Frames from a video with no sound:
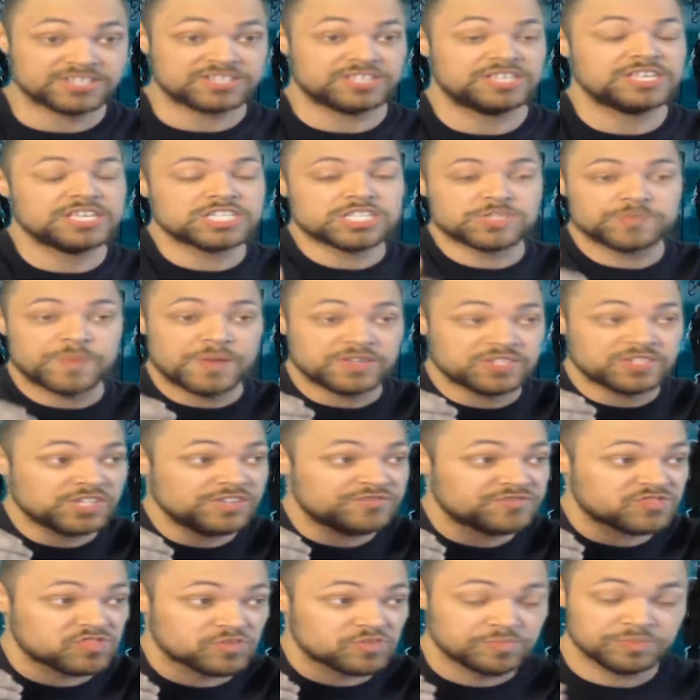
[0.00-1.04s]
should see it, especially
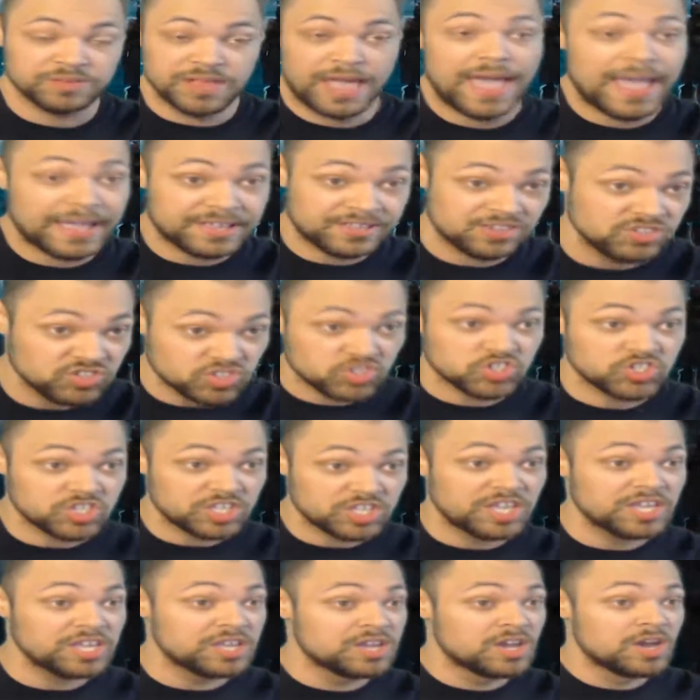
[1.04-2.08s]
if you're black, you should
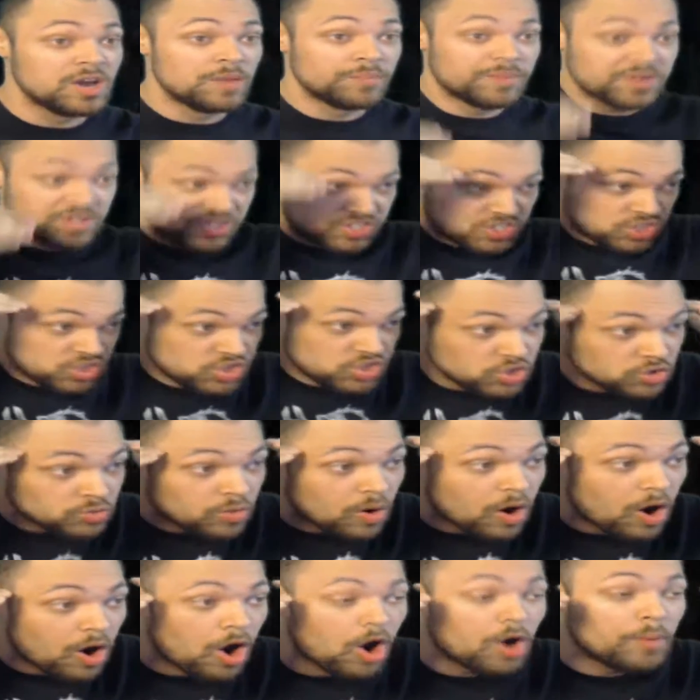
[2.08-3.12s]
see it. Because you
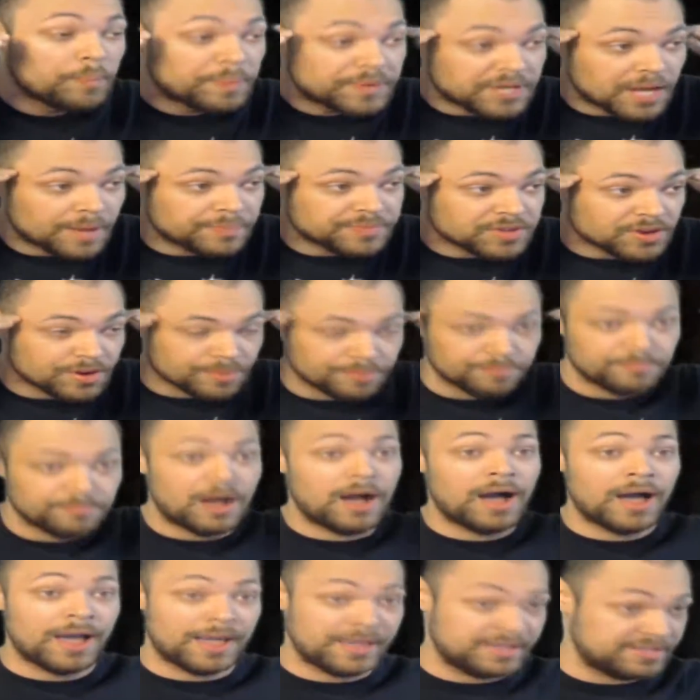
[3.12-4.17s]
will open up your
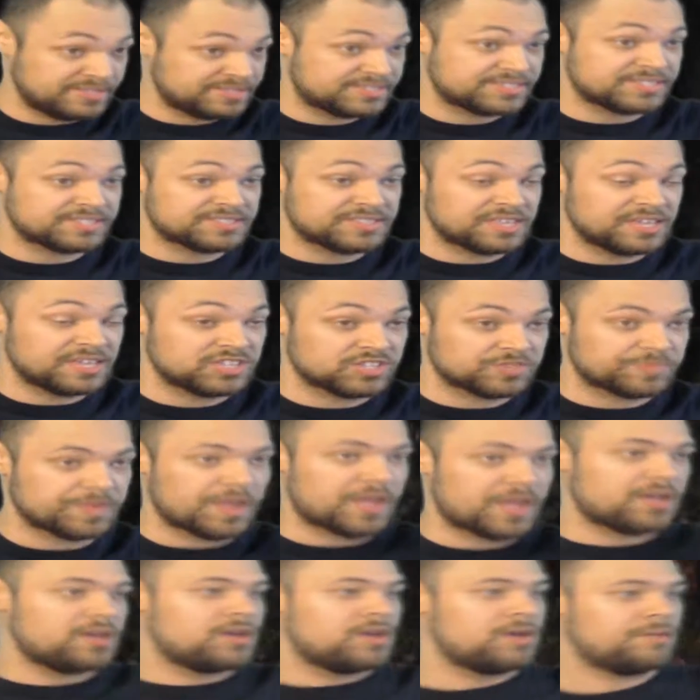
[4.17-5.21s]
mind to things and be
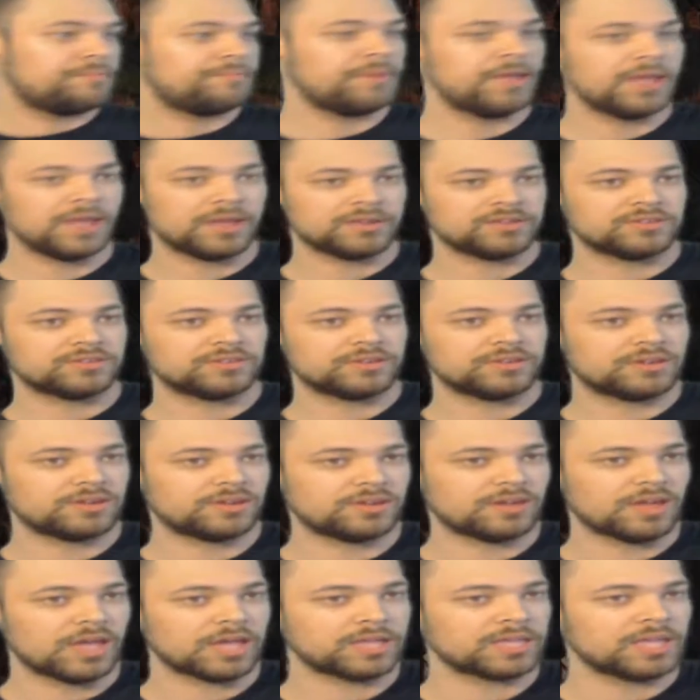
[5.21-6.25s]
like, man,
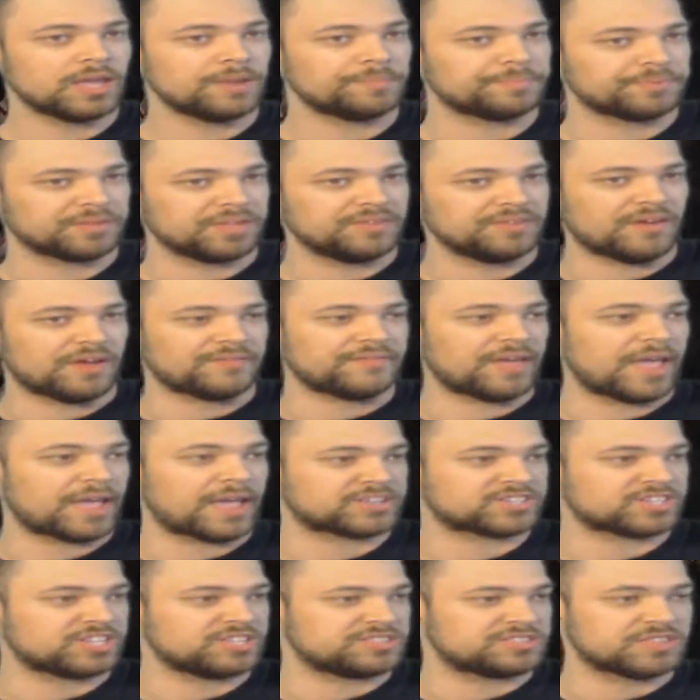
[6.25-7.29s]
I can't believe I've
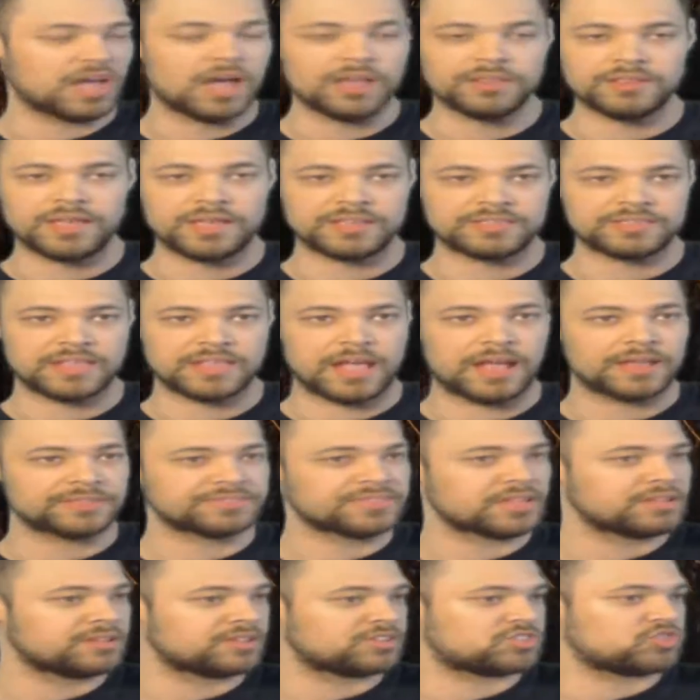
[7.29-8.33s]
actually thought like that. I
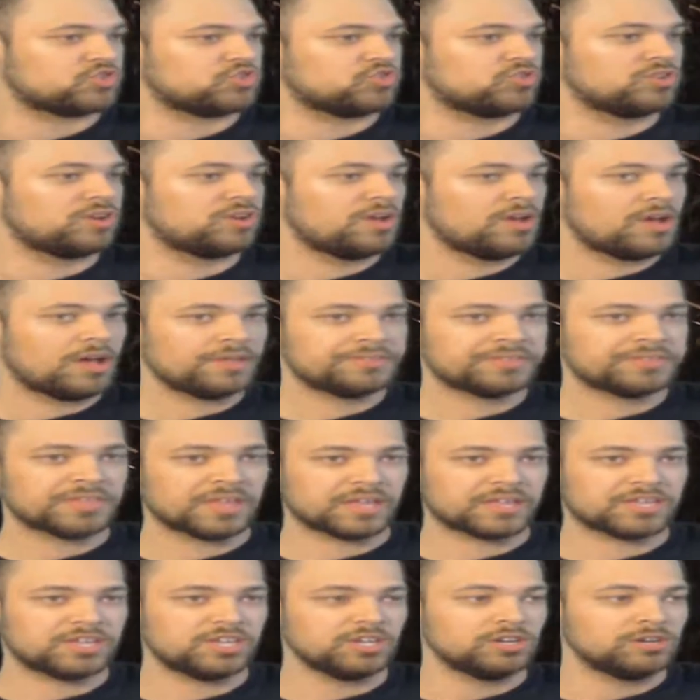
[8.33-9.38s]
thought like
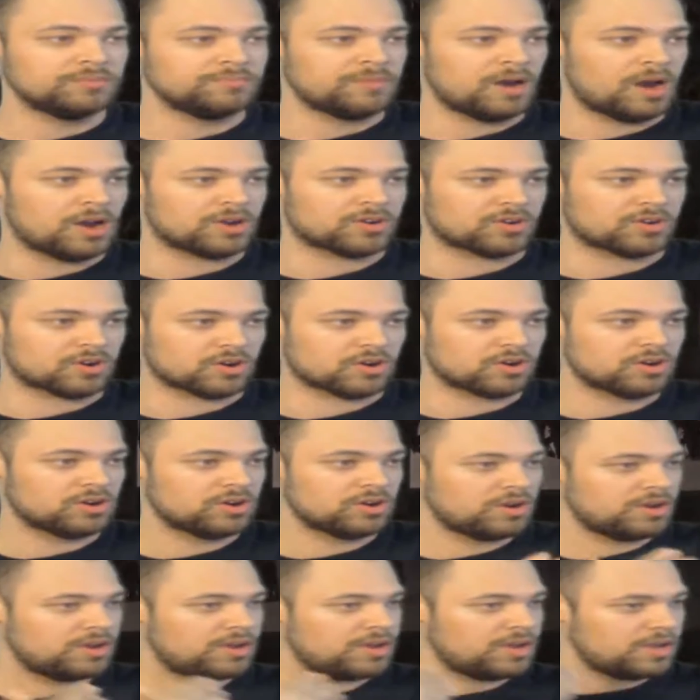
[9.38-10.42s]
Killmonger,
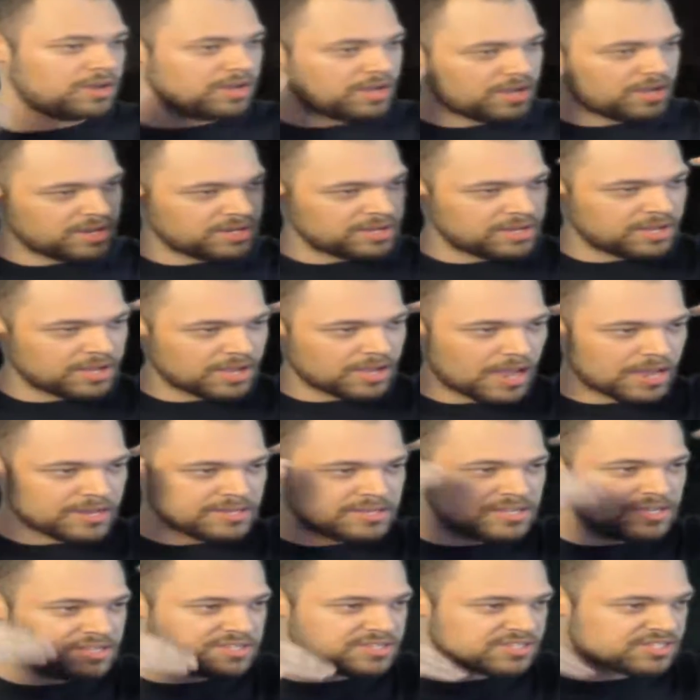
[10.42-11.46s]
and I
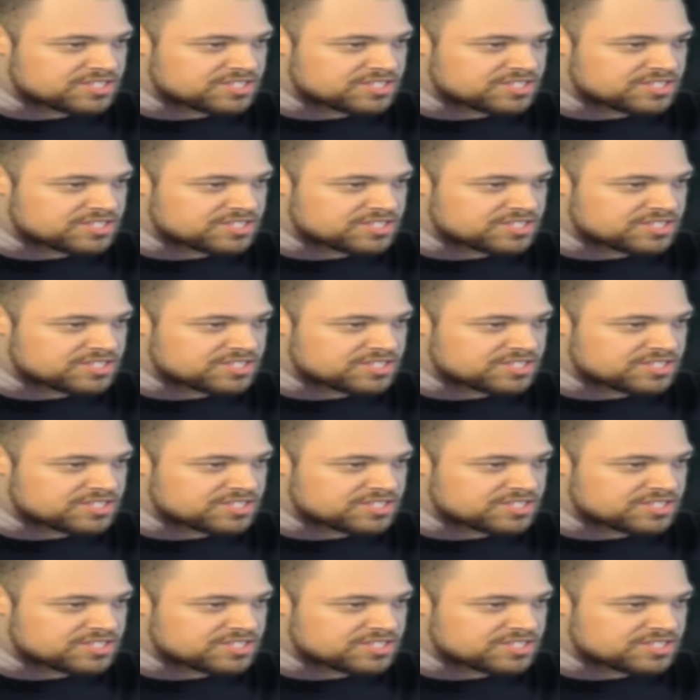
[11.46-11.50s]
need